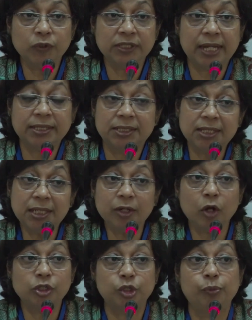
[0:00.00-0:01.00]
are still
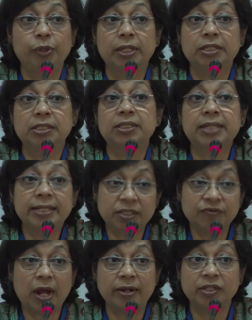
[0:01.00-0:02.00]
not ubiquitous as
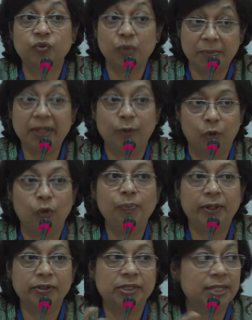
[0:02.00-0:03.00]
far as women go,
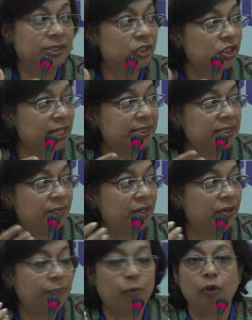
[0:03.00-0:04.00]
because there's a GSMA
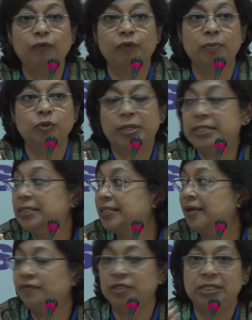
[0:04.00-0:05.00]
report from
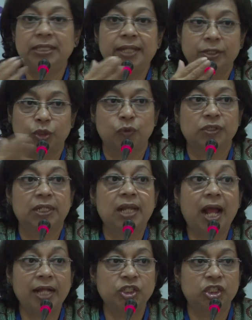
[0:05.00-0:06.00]
2017 that shows a
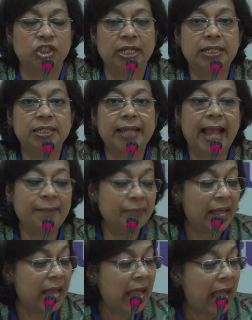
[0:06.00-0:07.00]
large gender gap.
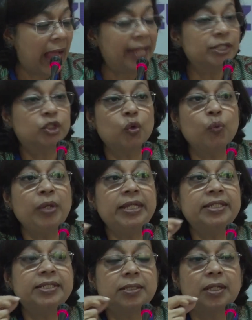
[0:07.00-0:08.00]
And so we
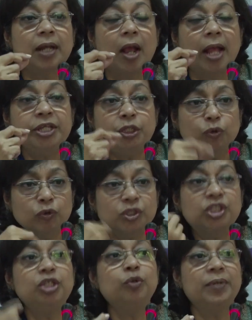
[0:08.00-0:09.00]

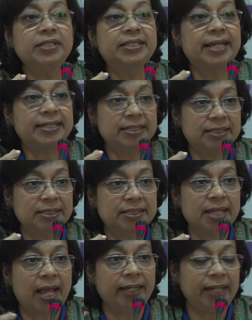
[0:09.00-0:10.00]
used human-centered
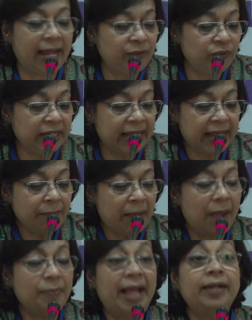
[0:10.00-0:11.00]
design, and we came
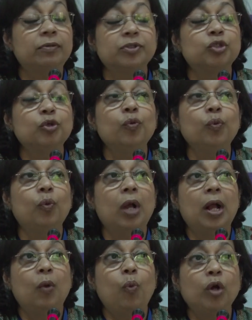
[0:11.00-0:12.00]
up, and so
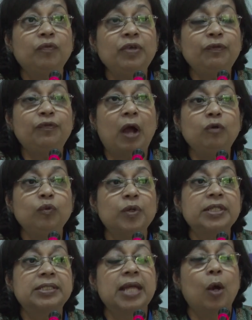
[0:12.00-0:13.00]
what we found
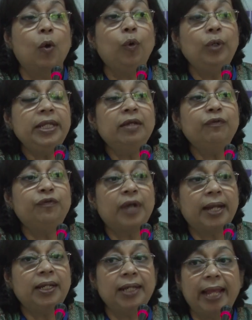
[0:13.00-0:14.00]
was only the
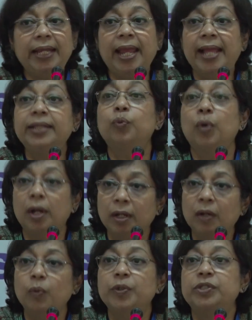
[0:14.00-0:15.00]
frontline health
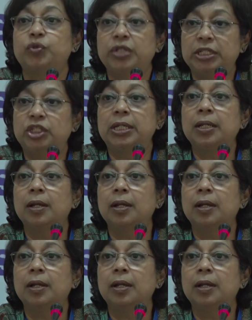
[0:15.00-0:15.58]
worker was reaching